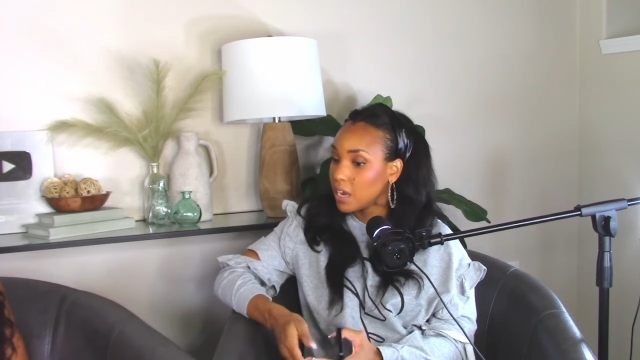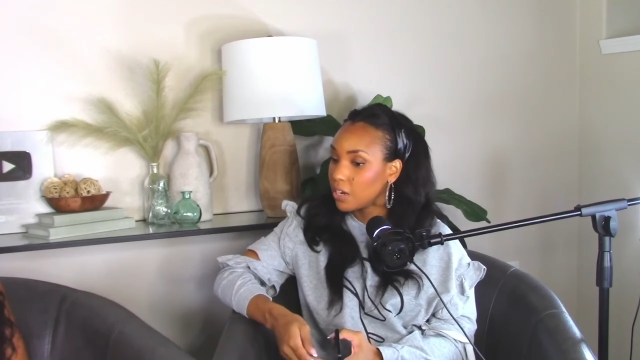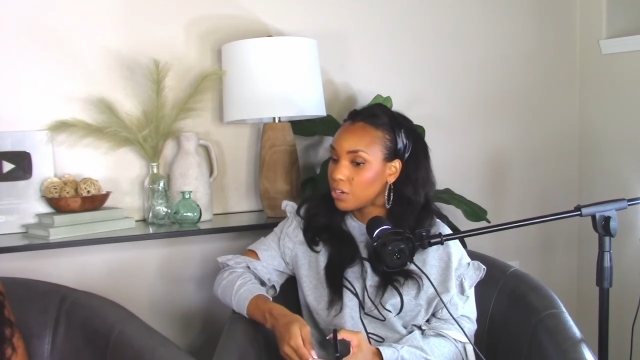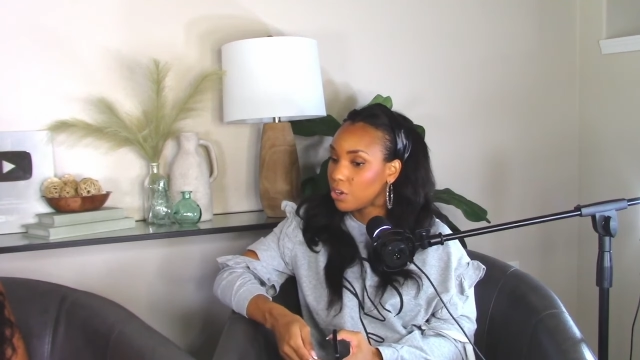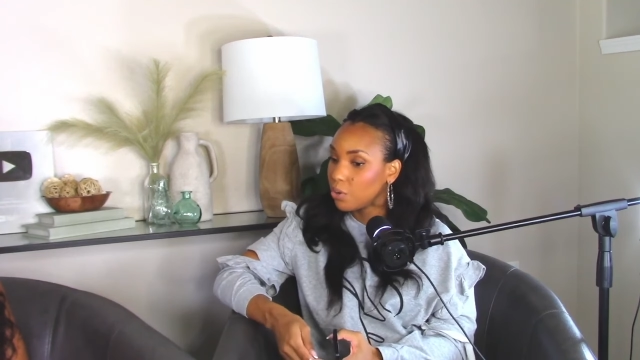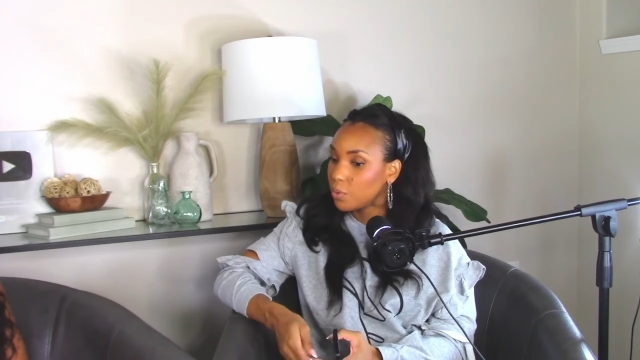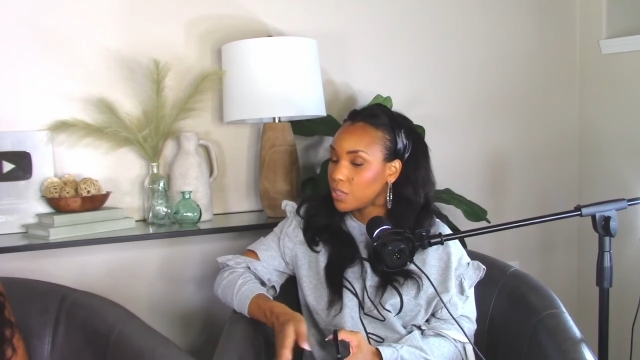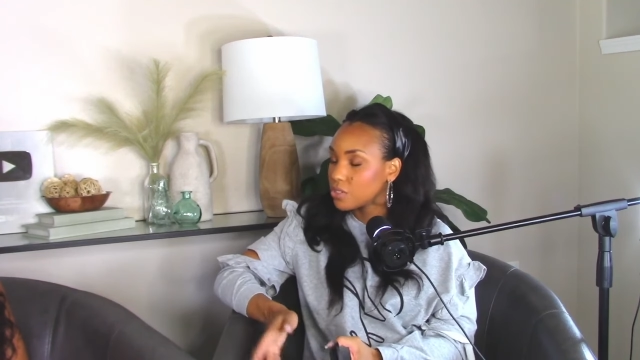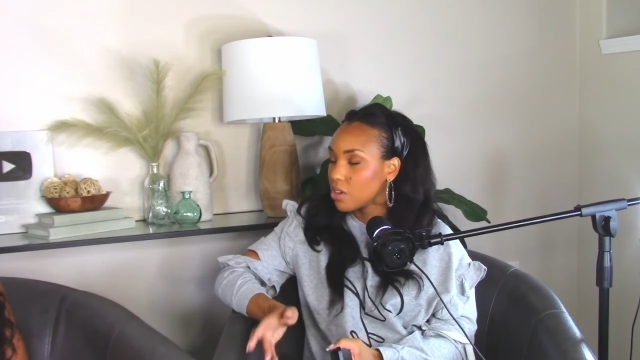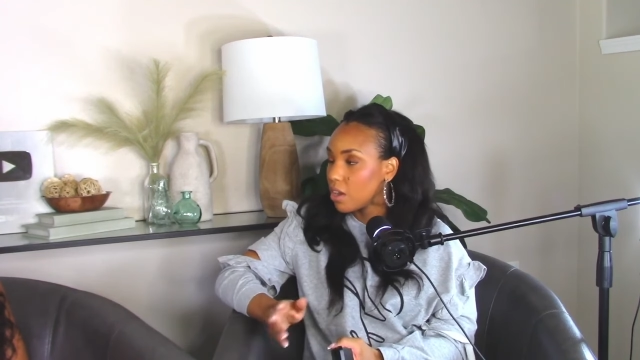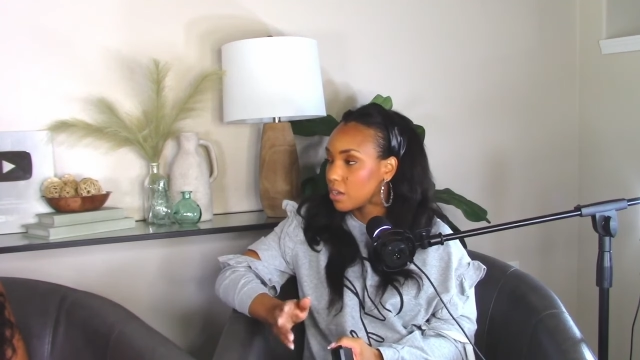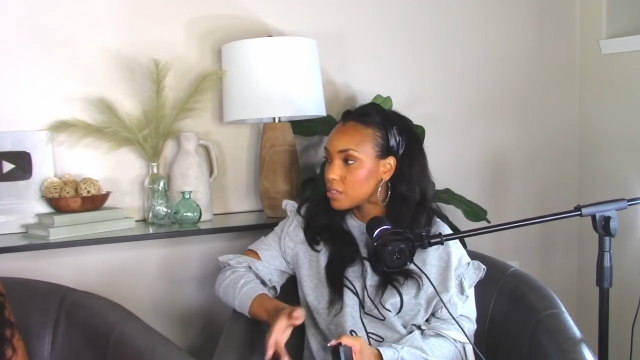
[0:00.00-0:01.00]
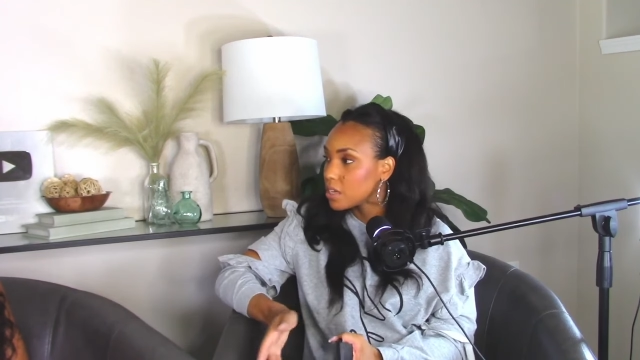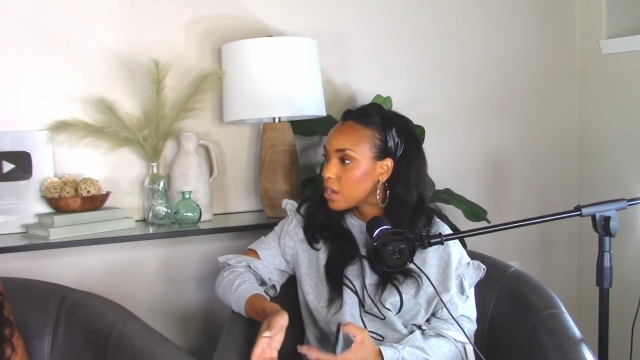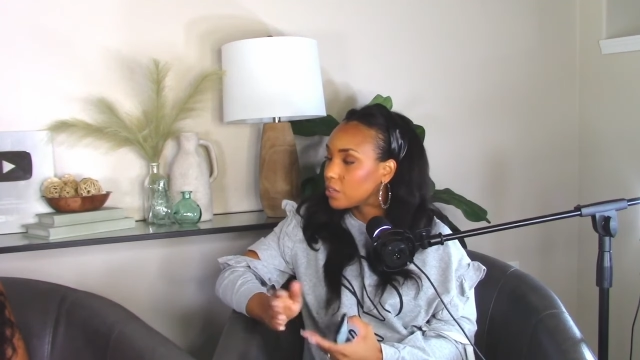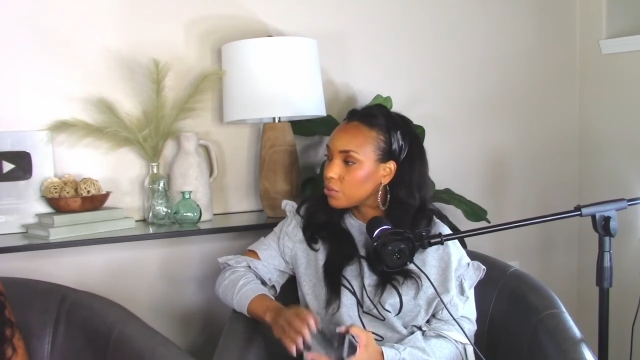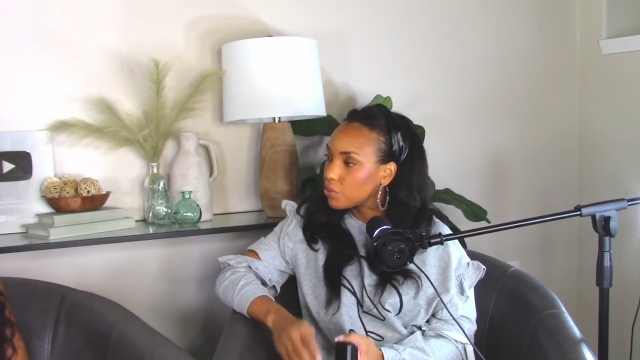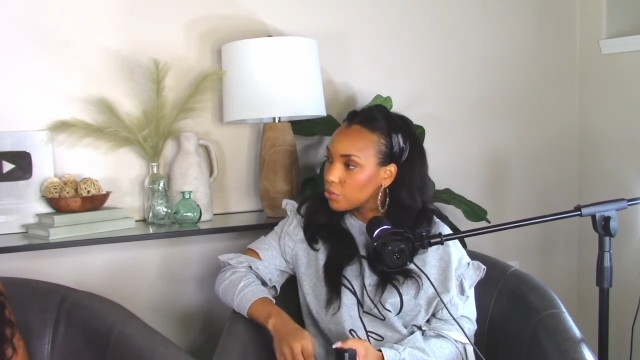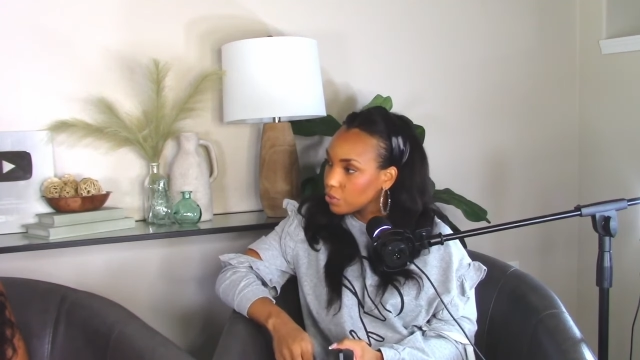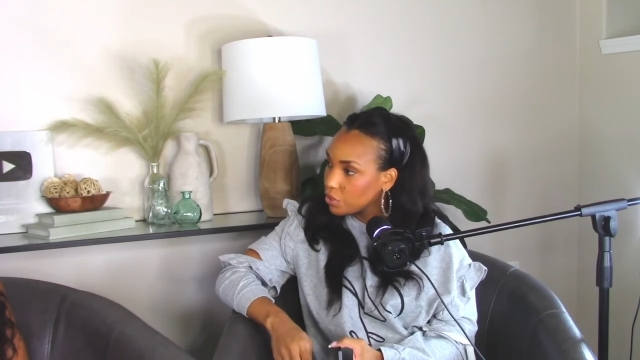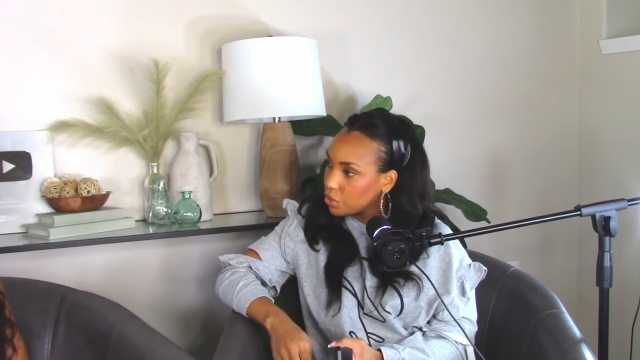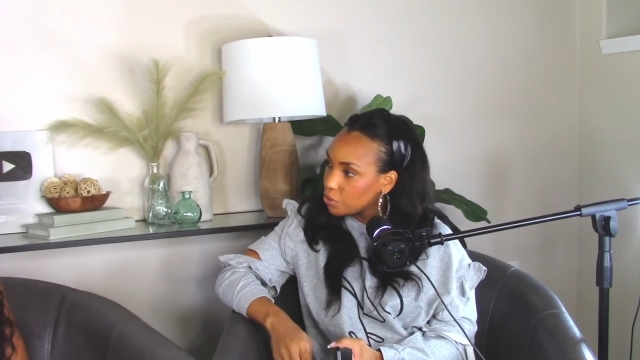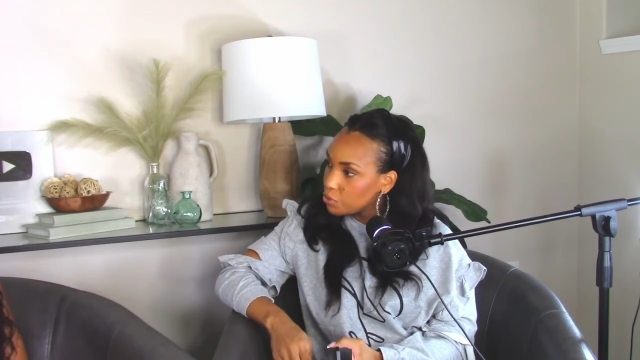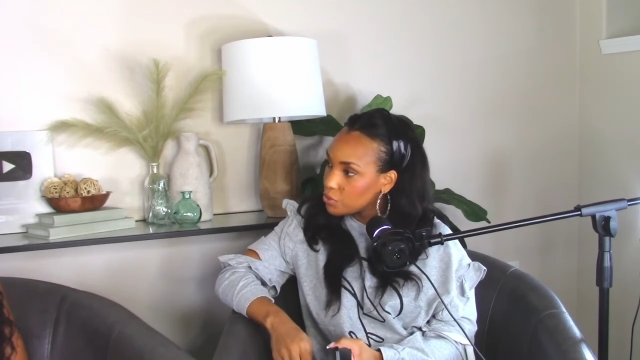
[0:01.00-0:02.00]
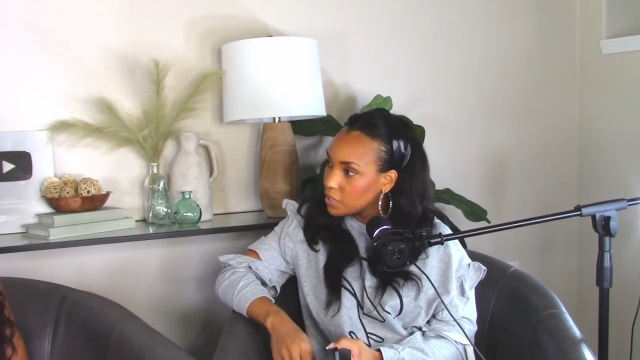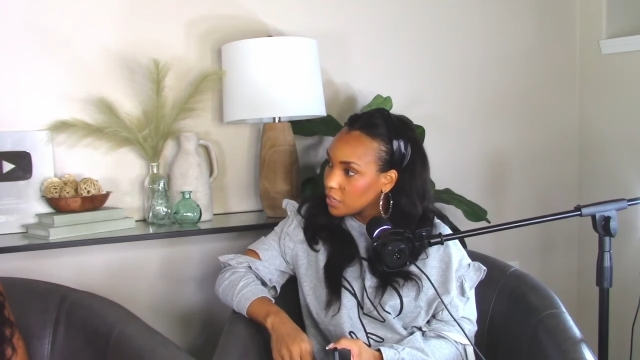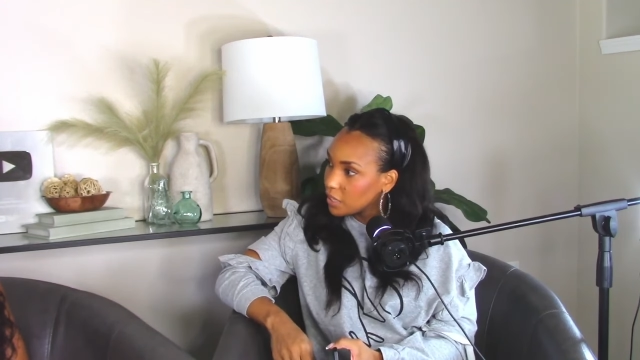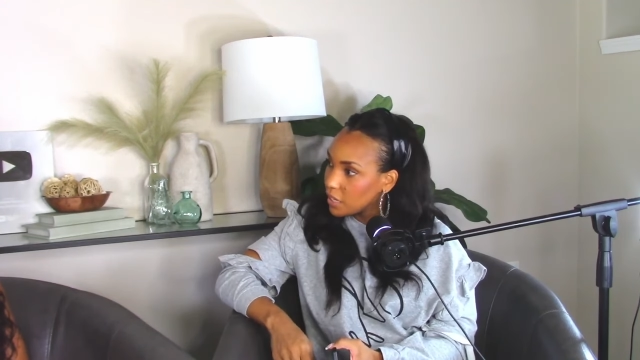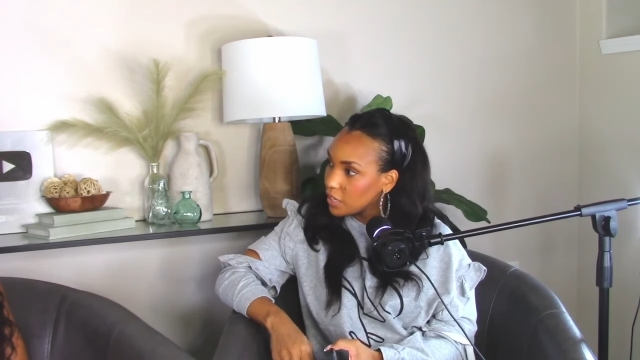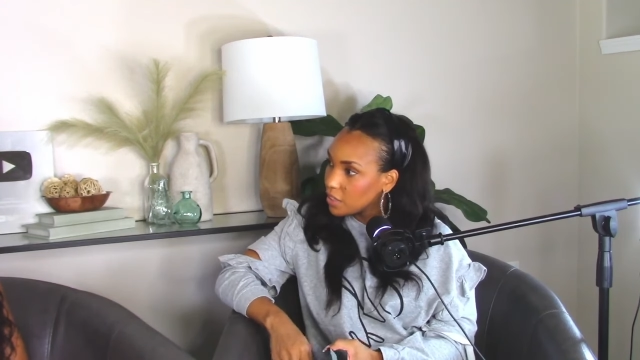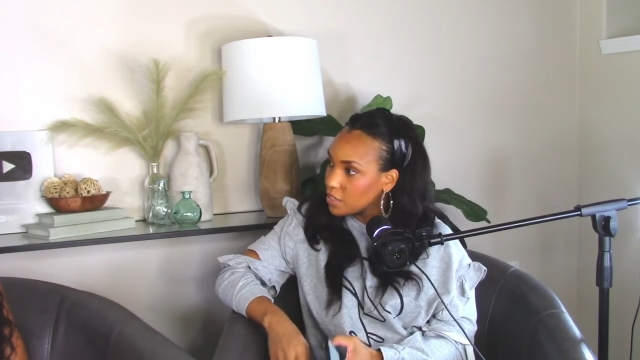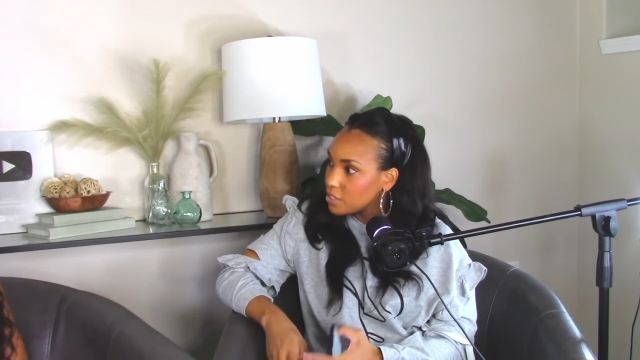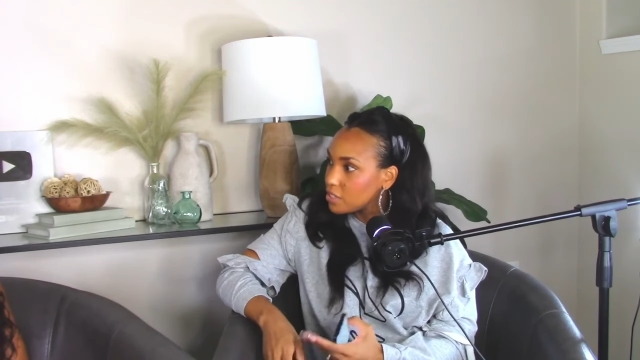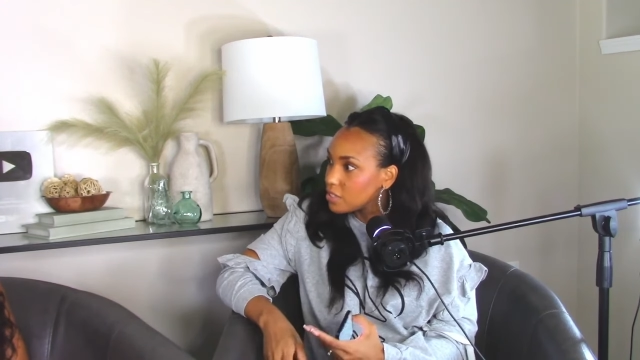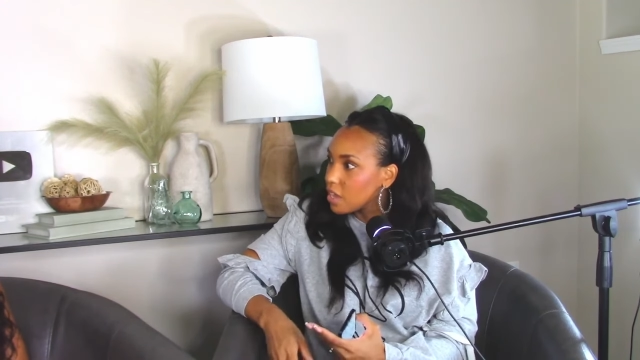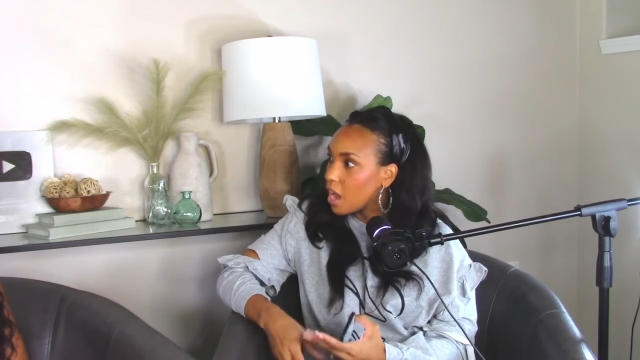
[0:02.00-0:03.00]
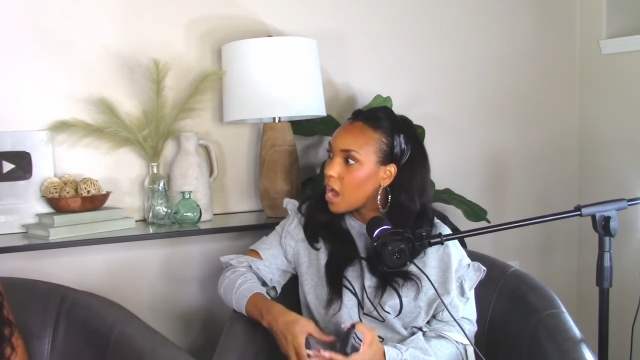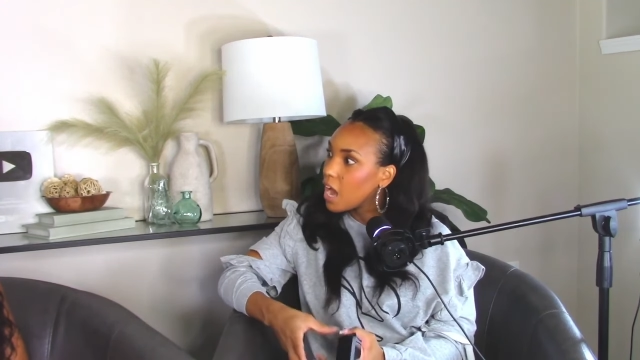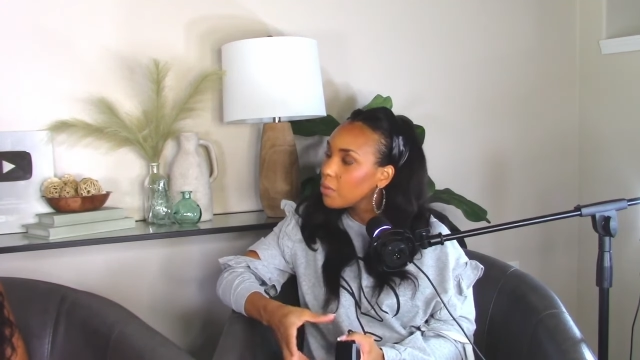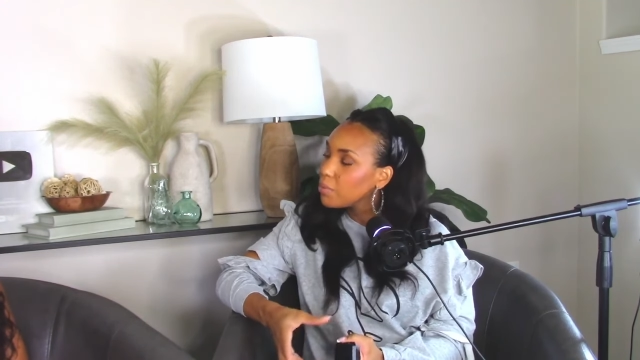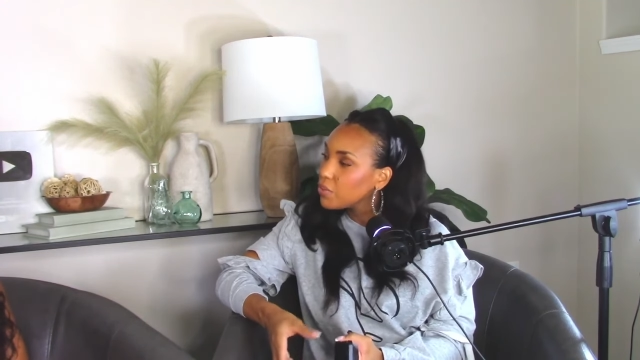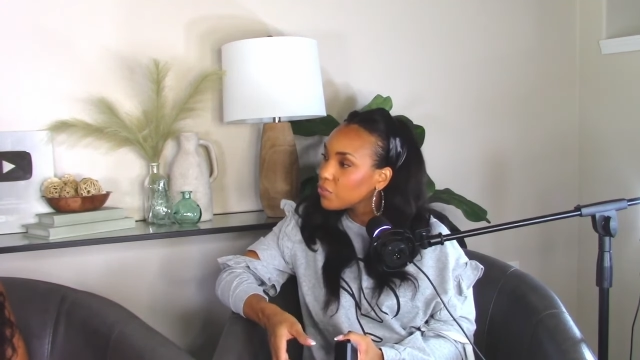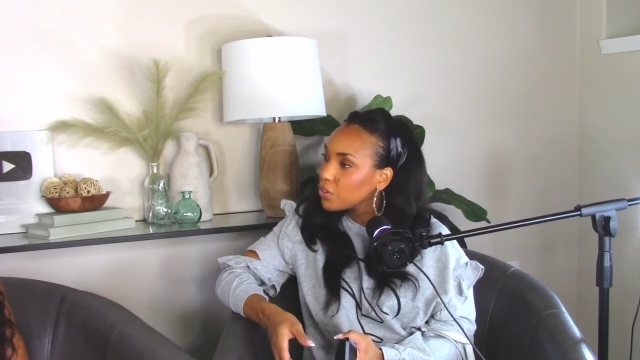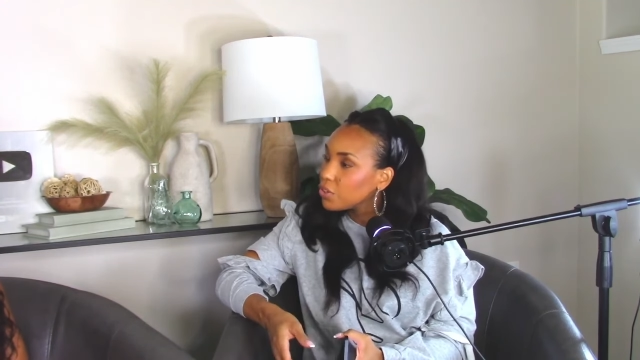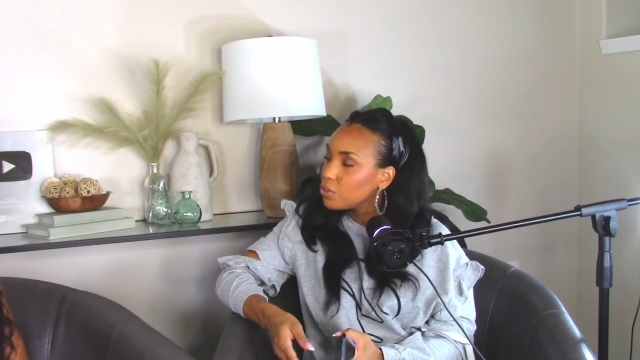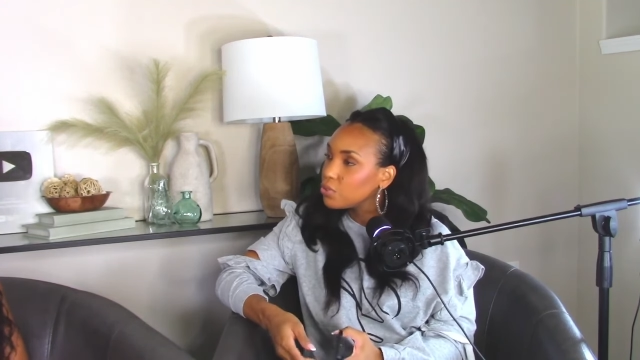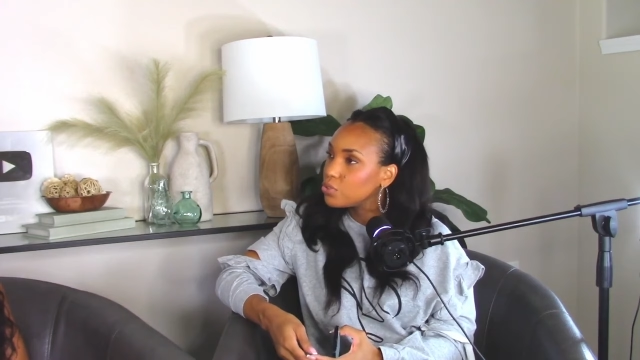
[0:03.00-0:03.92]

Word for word: I know we talked a little earlier and you said like this is a hobby for you.